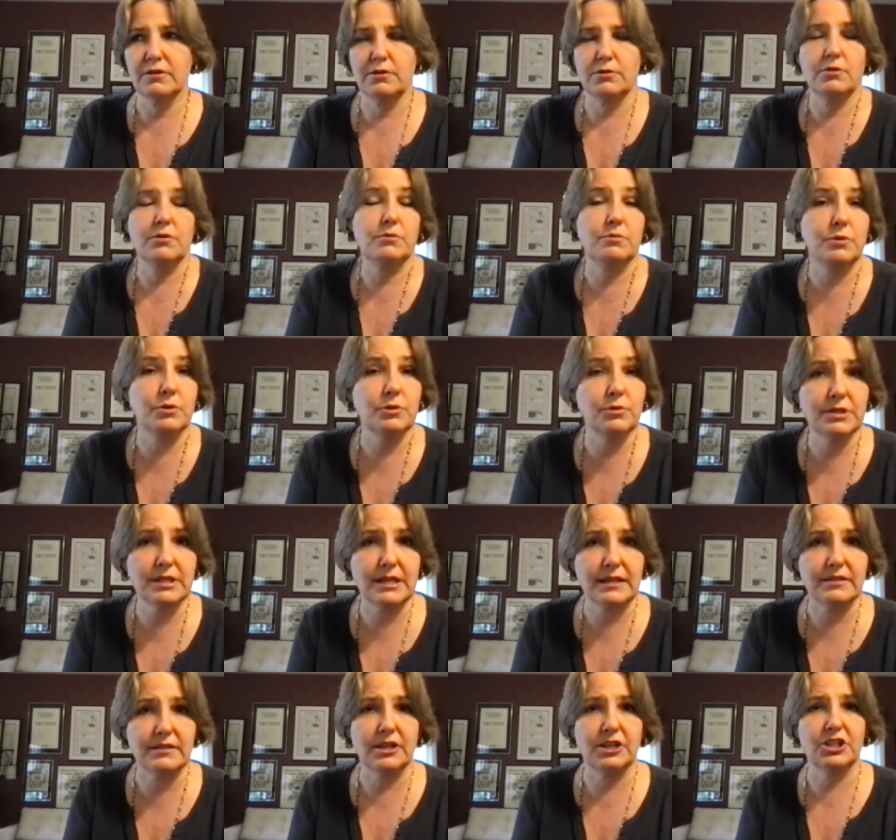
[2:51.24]
computer
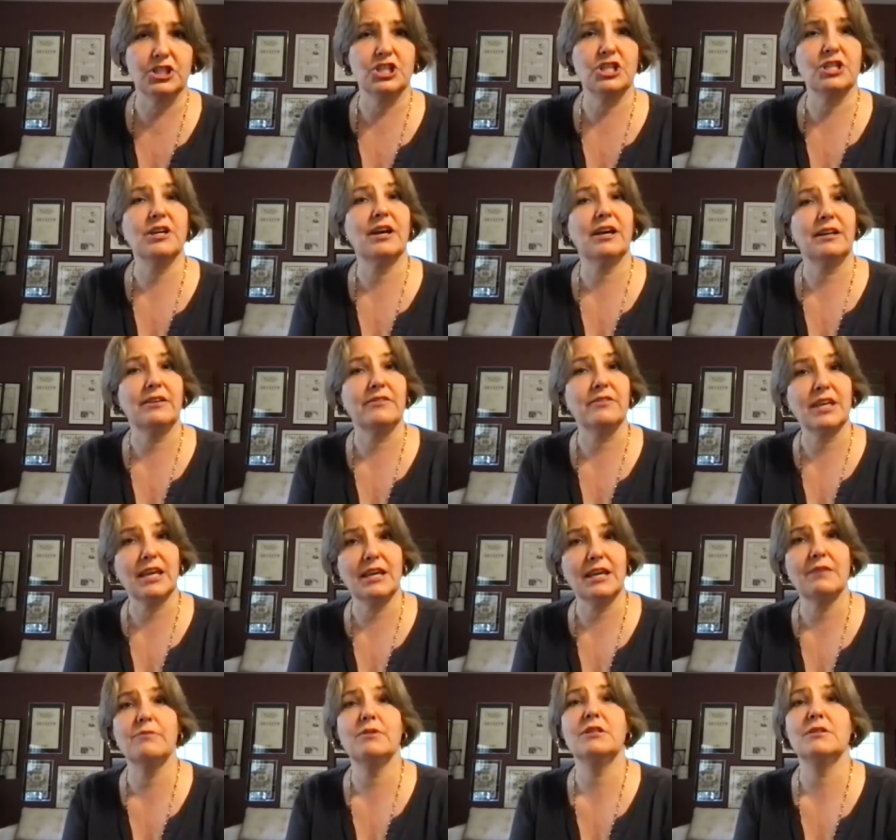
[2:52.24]
technology kind of
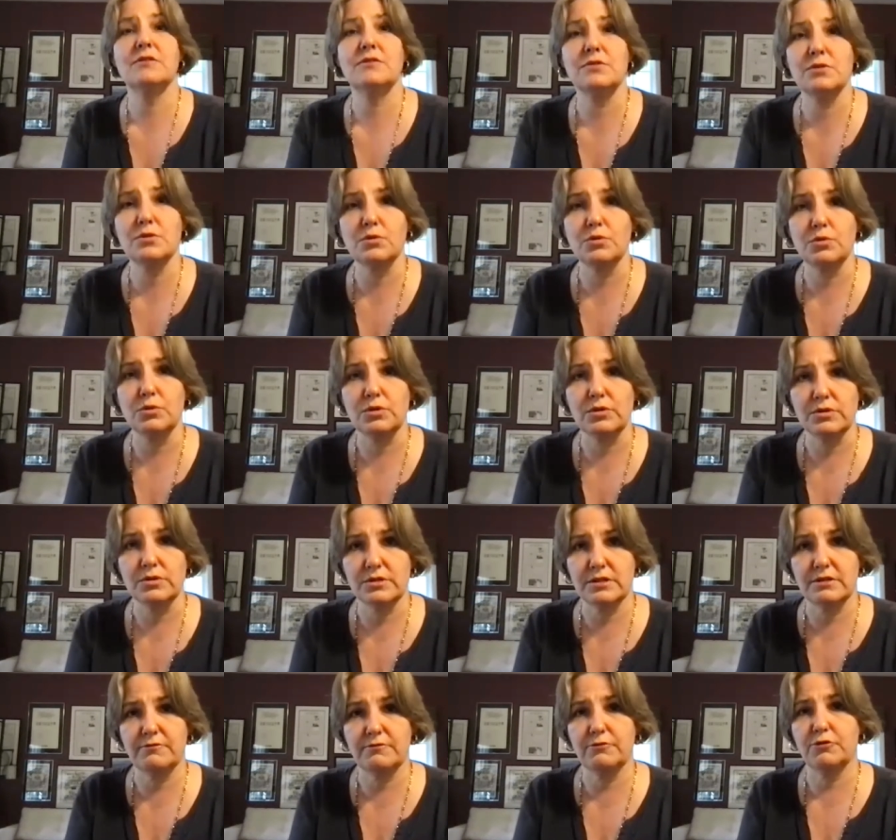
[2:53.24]
came into the schools
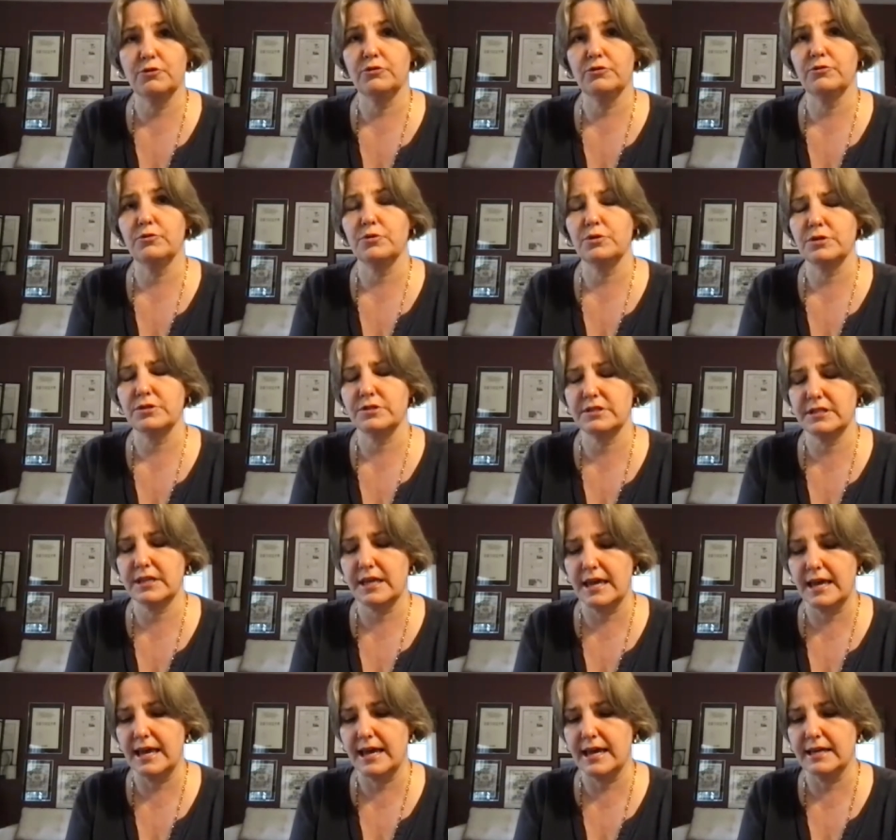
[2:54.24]
in full force.
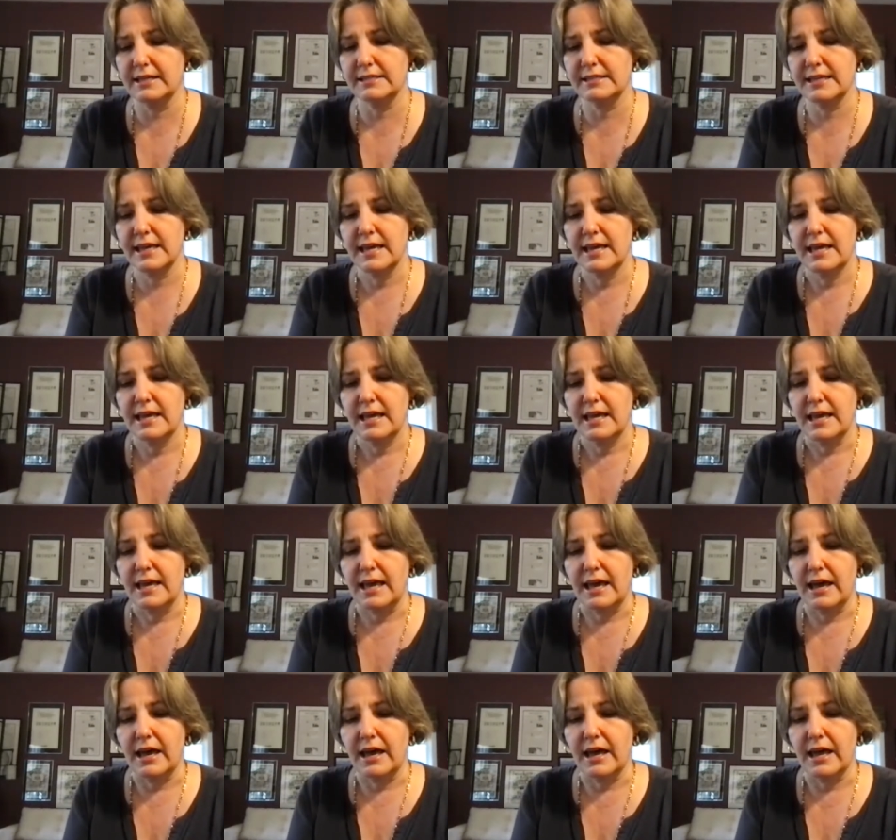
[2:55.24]
And
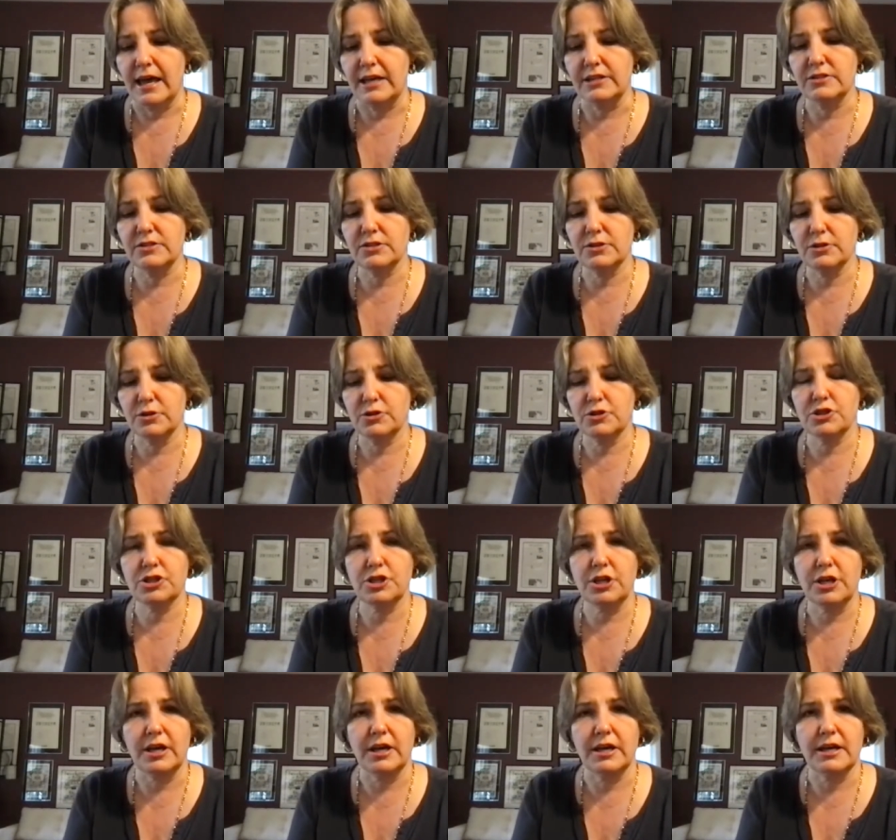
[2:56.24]
EdSurge
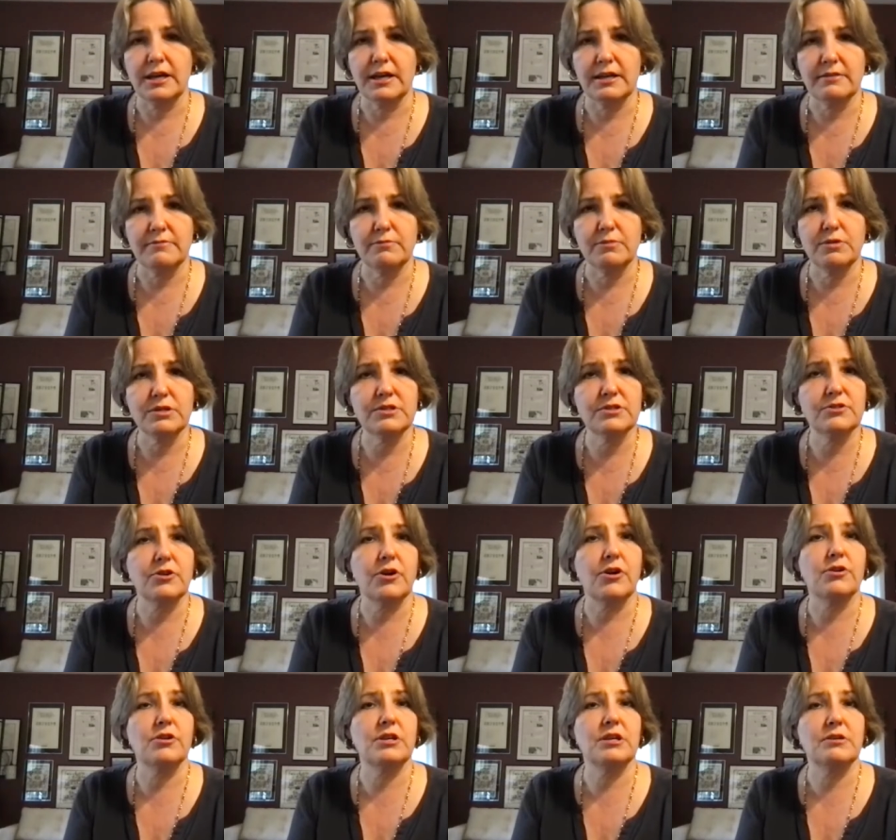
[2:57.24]

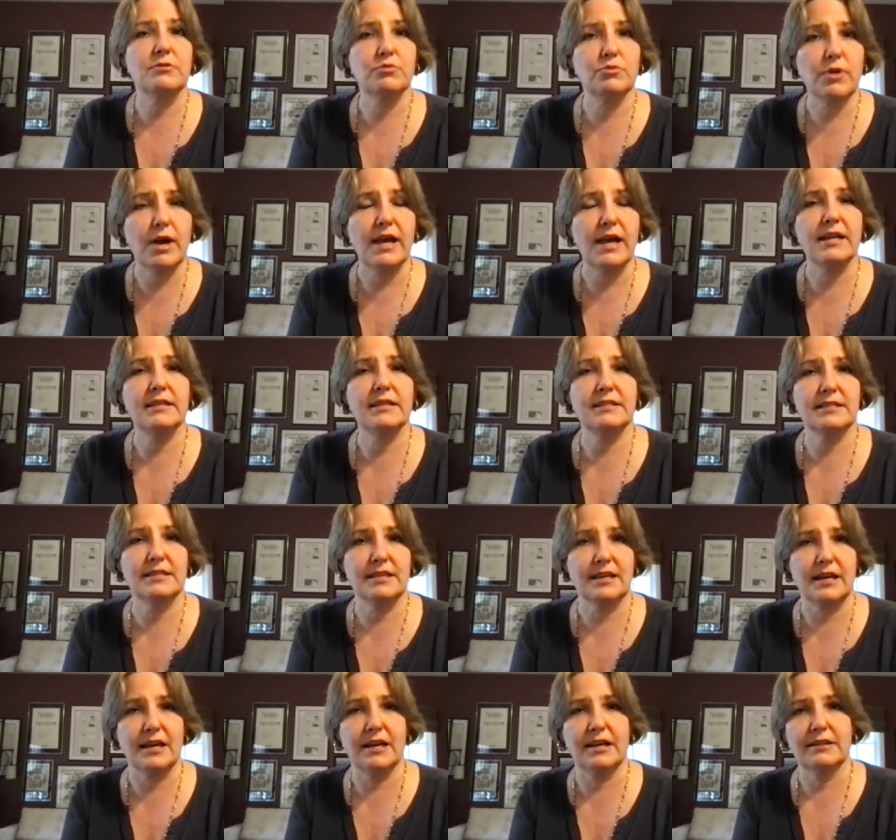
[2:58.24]
started right
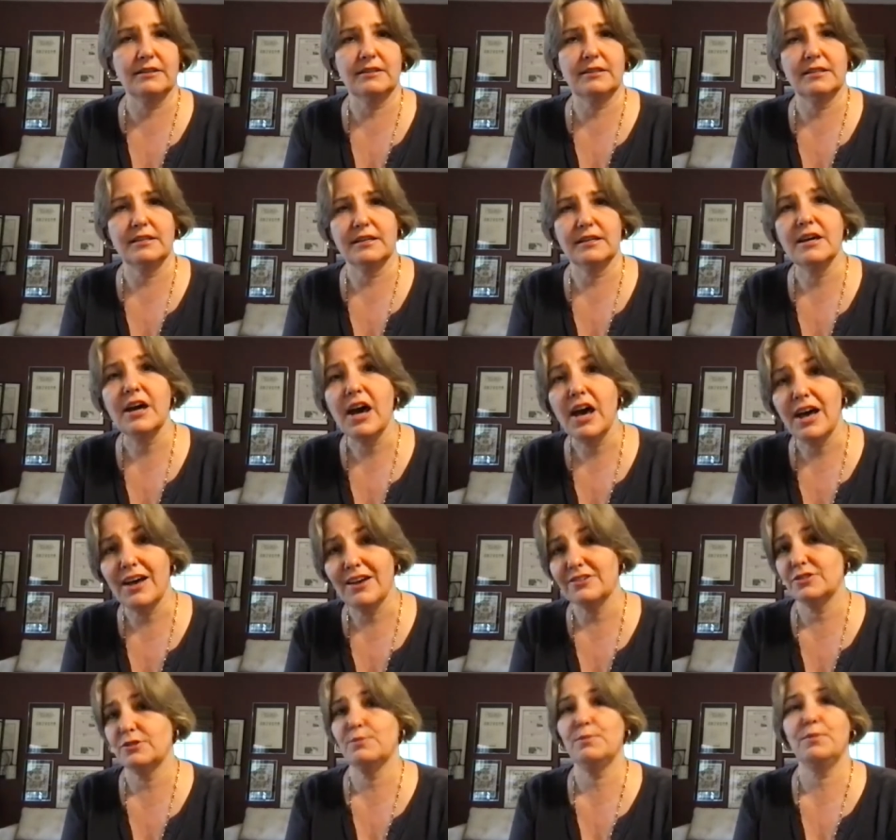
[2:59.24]
on the
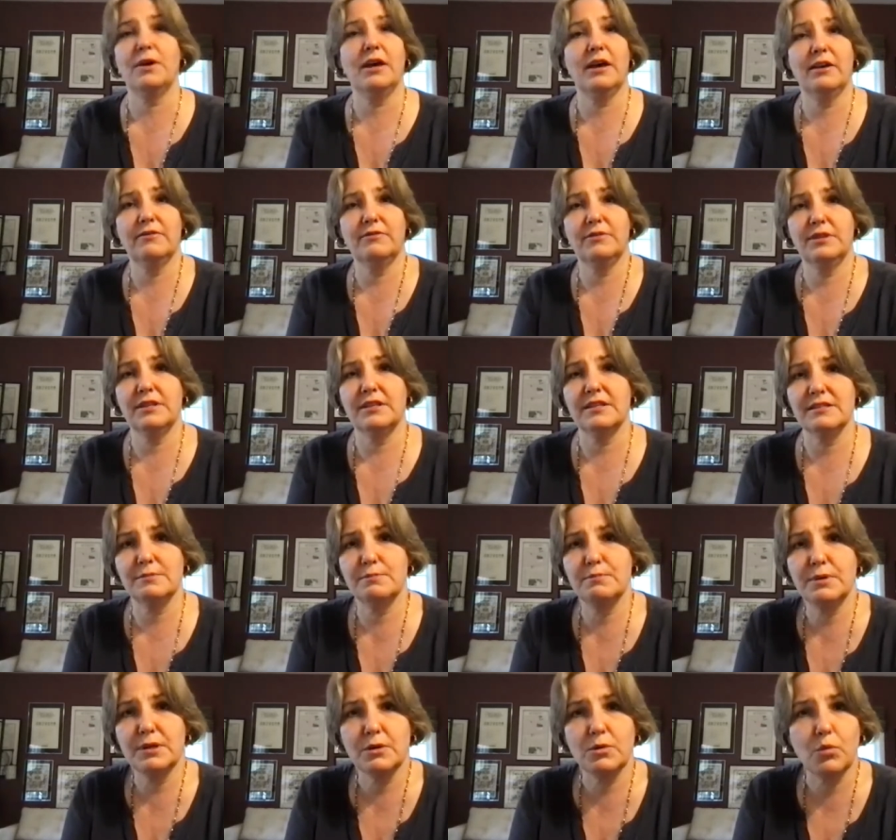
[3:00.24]
cusp of this
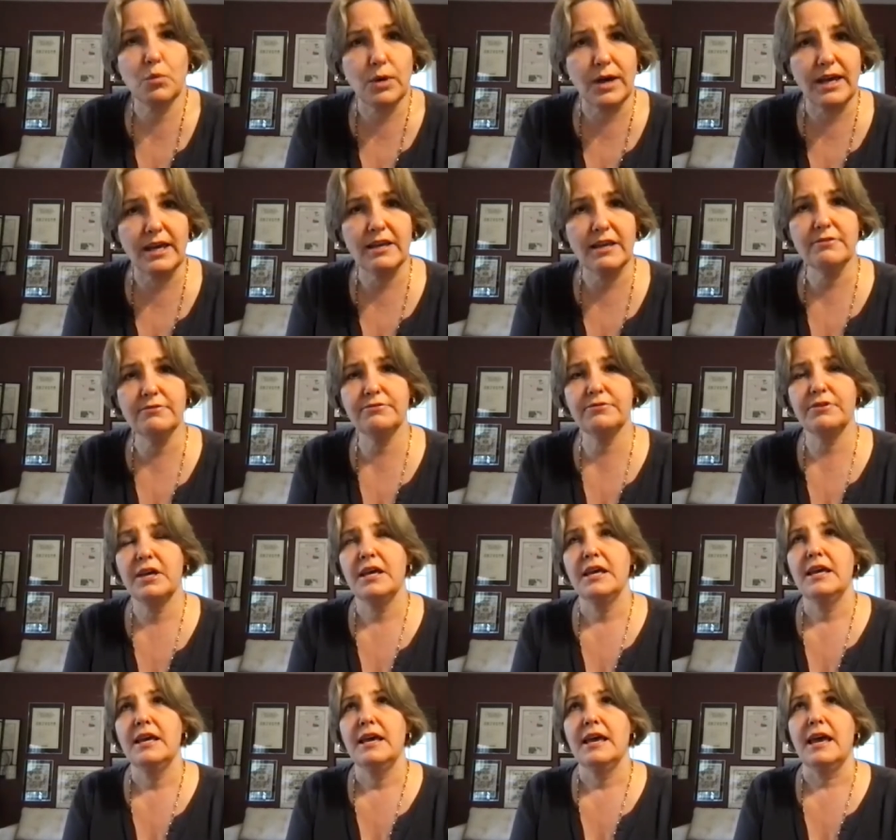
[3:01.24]
big wave.
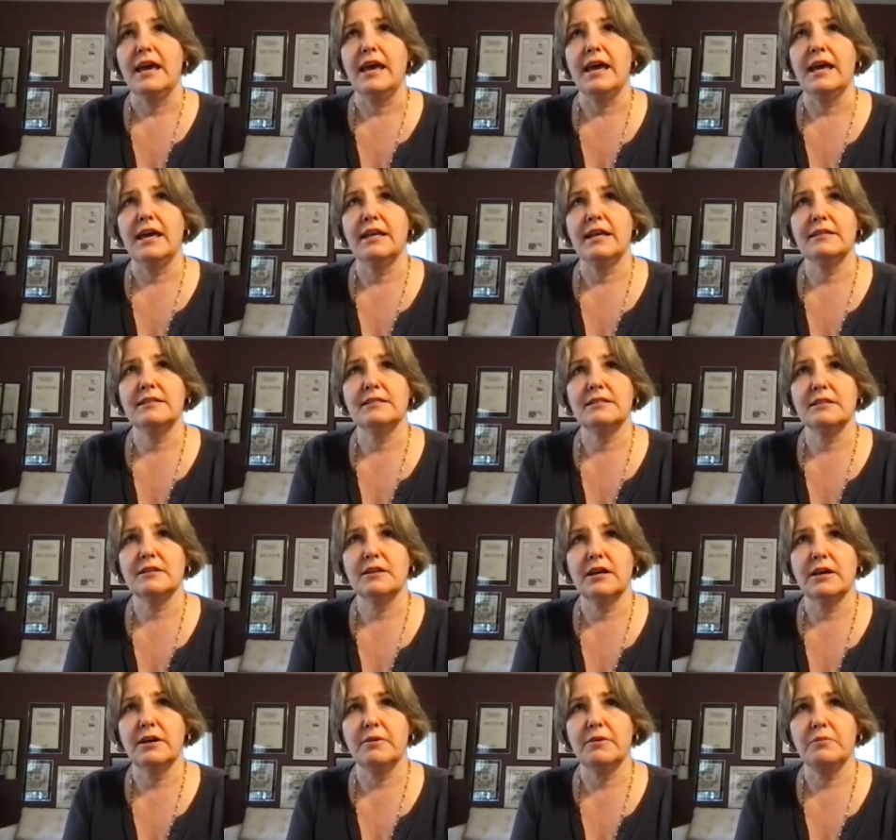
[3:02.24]
And
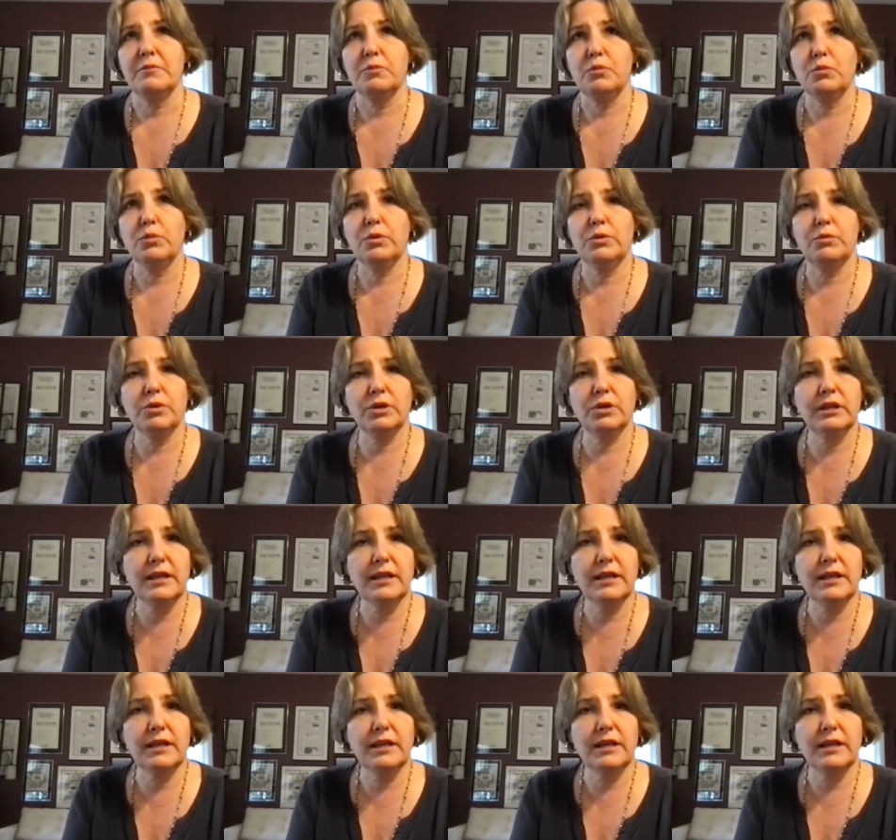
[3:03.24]
we really